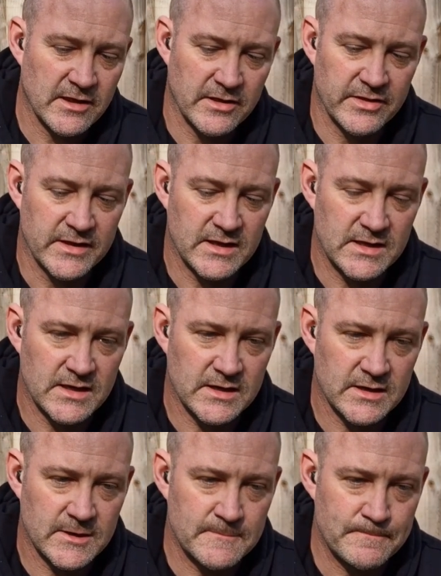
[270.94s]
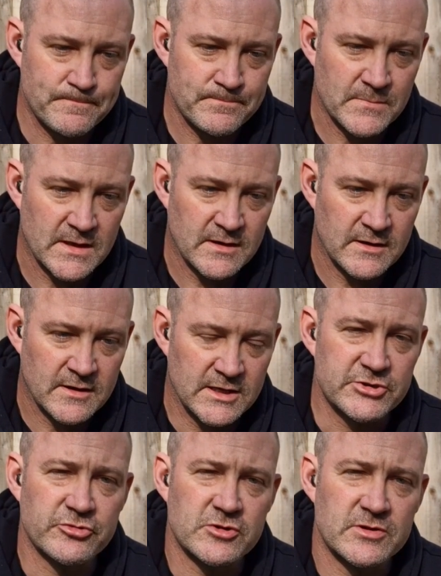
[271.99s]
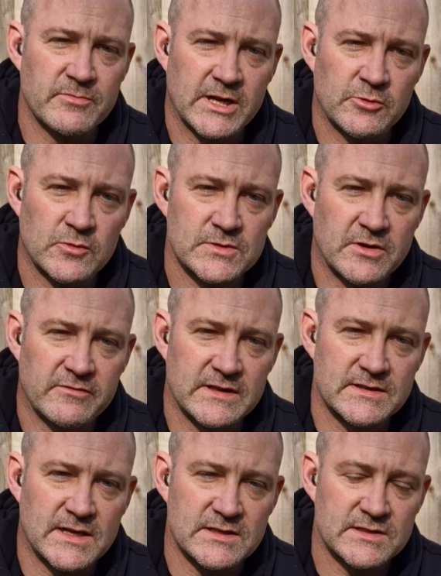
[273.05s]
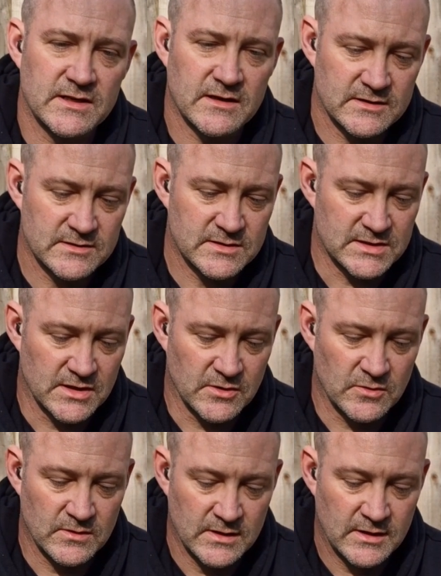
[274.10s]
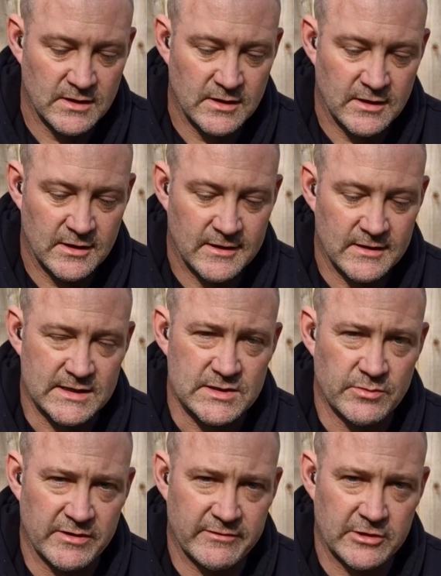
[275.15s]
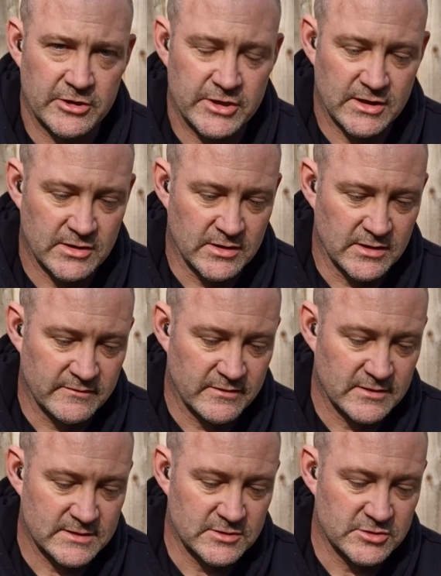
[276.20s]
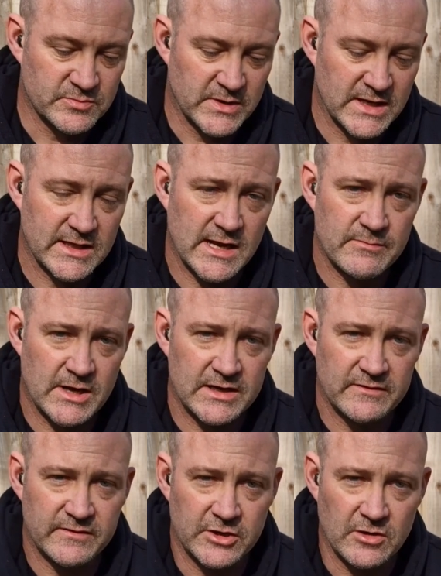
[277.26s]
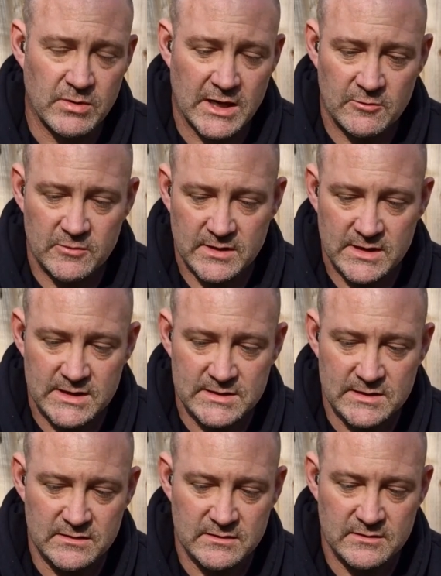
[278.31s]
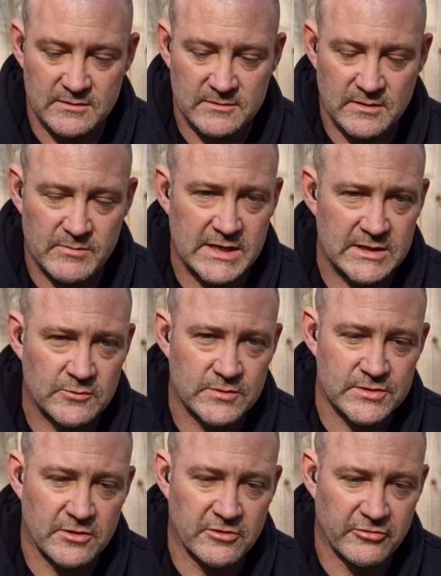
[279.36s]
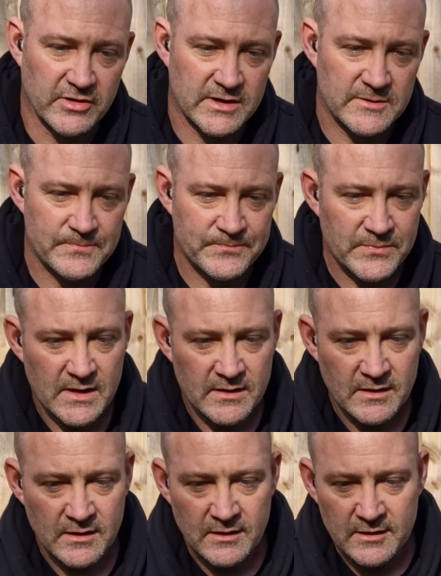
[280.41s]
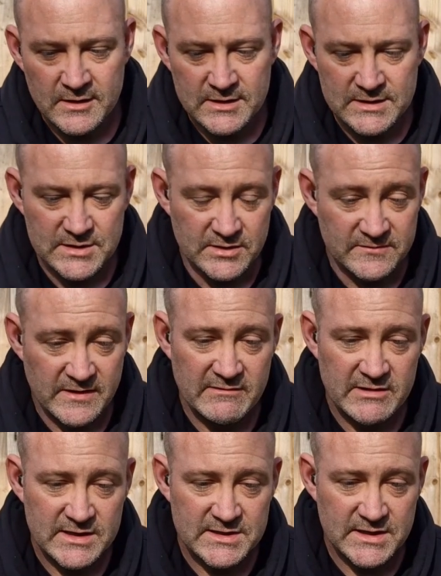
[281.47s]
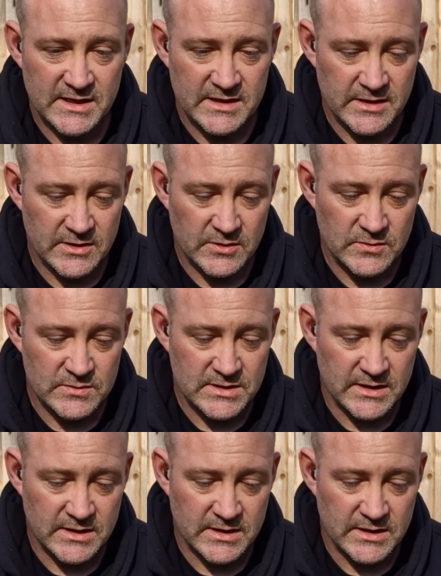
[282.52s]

the instruction manual is not fantastic, so that's a bit of a learning curve. So just bear that in mind if you do buy one of these. The manual's not great. So it's very easy to use.